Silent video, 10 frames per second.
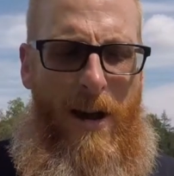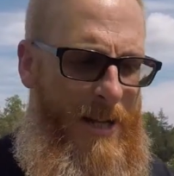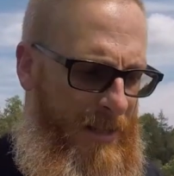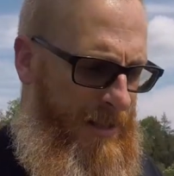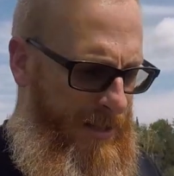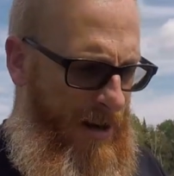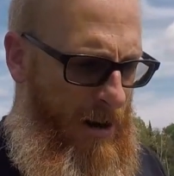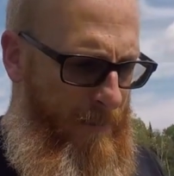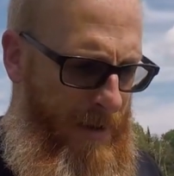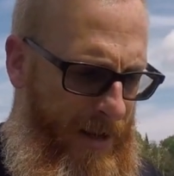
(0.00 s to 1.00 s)
Has this
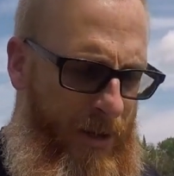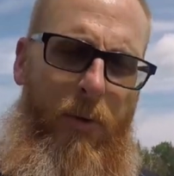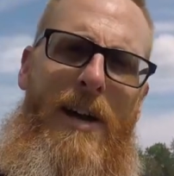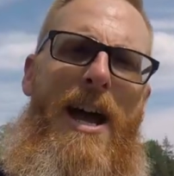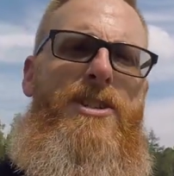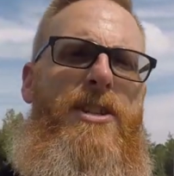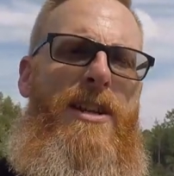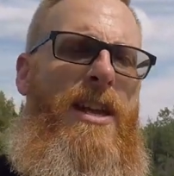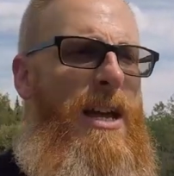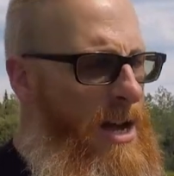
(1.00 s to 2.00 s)
car been into an accident?
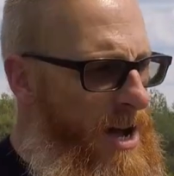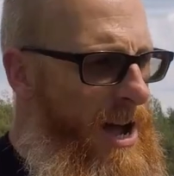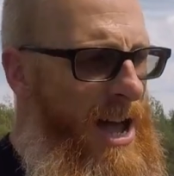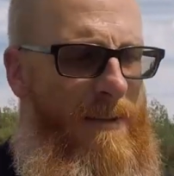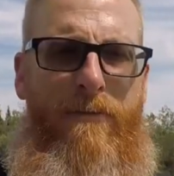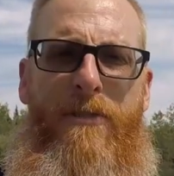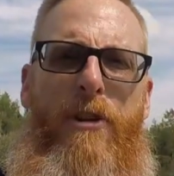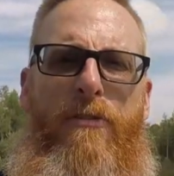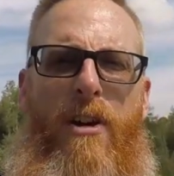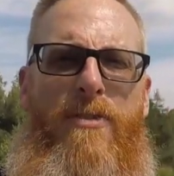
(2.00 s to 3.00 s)
I haven't
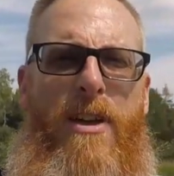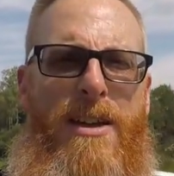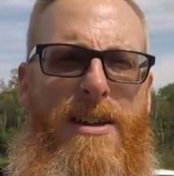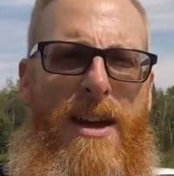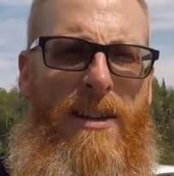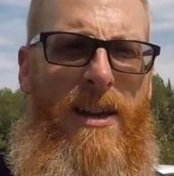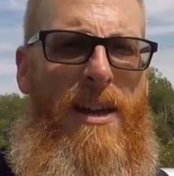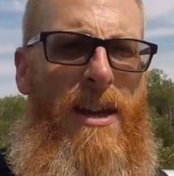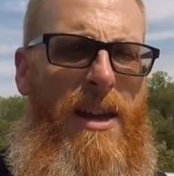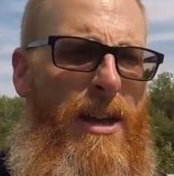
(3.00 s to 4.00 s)
verified that yet.
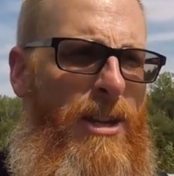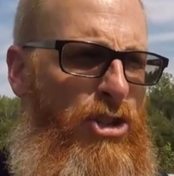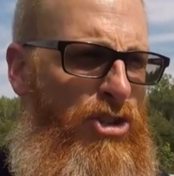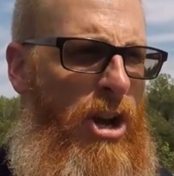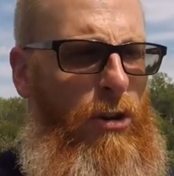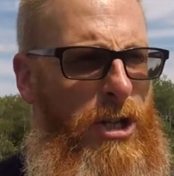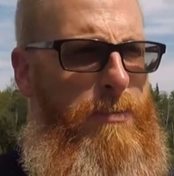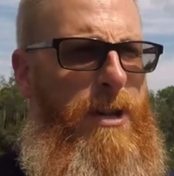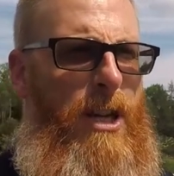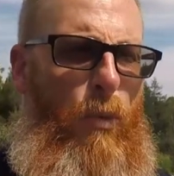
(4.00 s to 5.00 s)
Generally
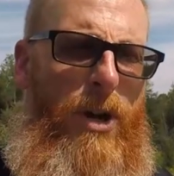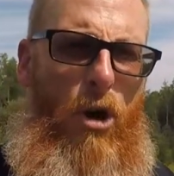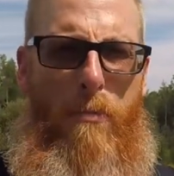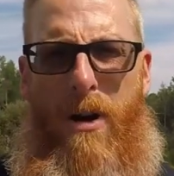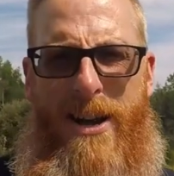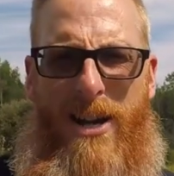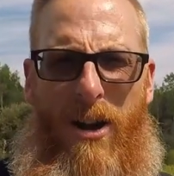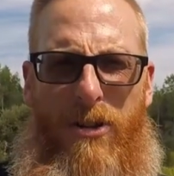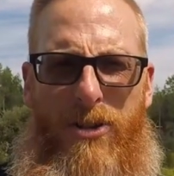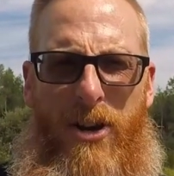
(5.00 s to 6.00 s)
speaking, we don't buy
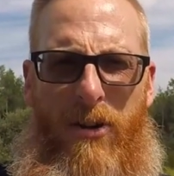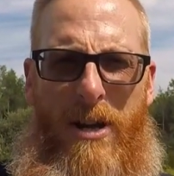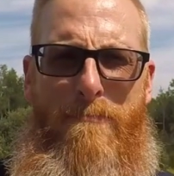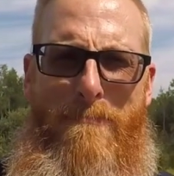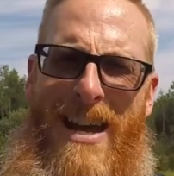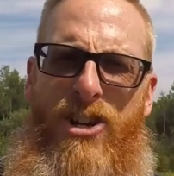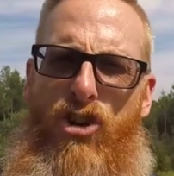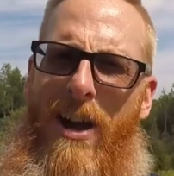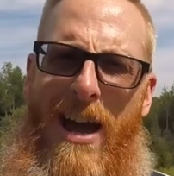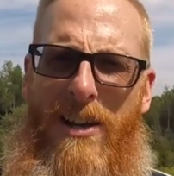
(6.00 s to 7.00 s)
cars that are in
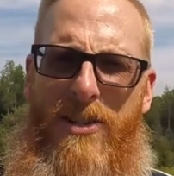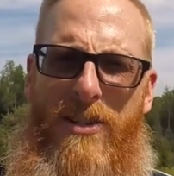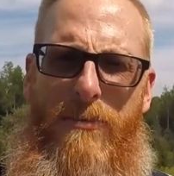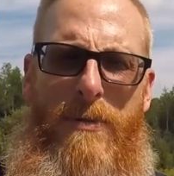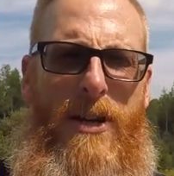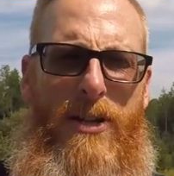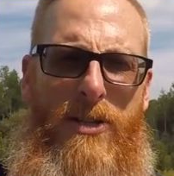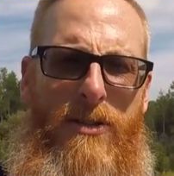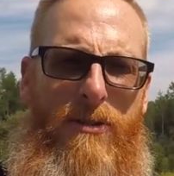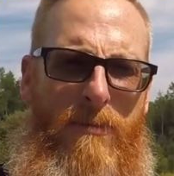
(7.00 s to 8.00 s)
major accidents
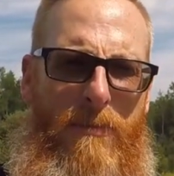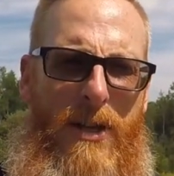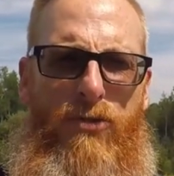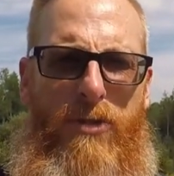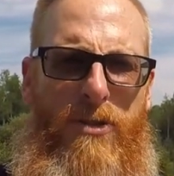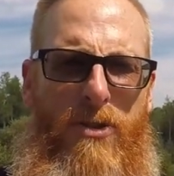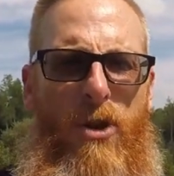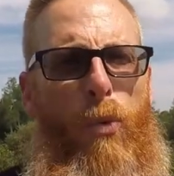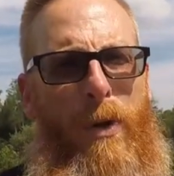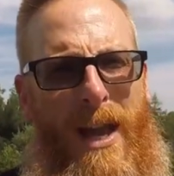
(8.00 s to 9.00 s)
because the biggest reason,
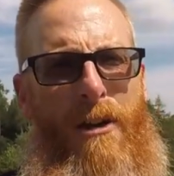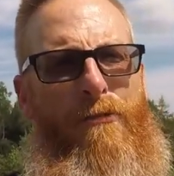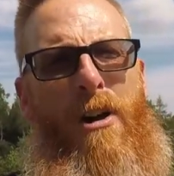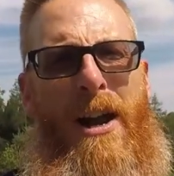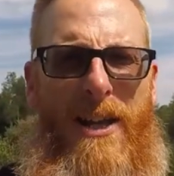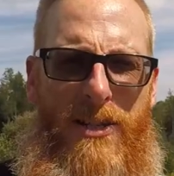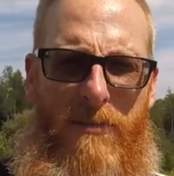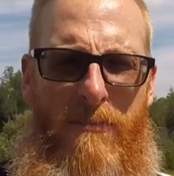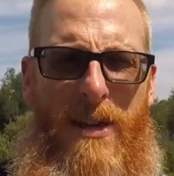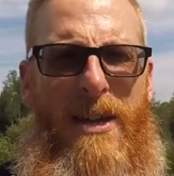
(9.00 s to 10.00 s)
we can't finance them,
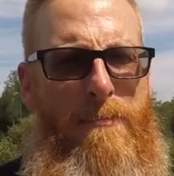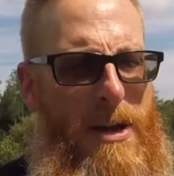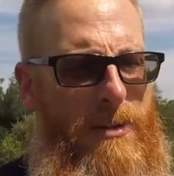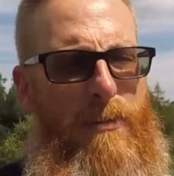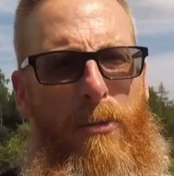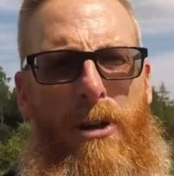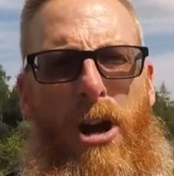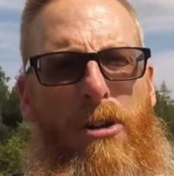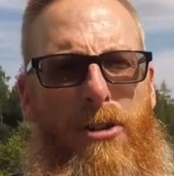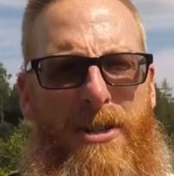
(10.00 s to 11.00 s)
makes them a little bit
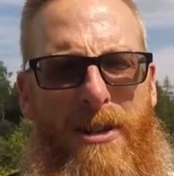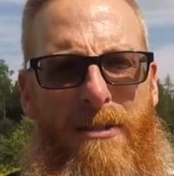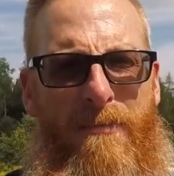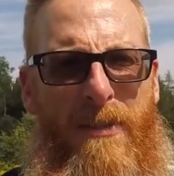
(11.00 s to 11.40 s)
harder to sell.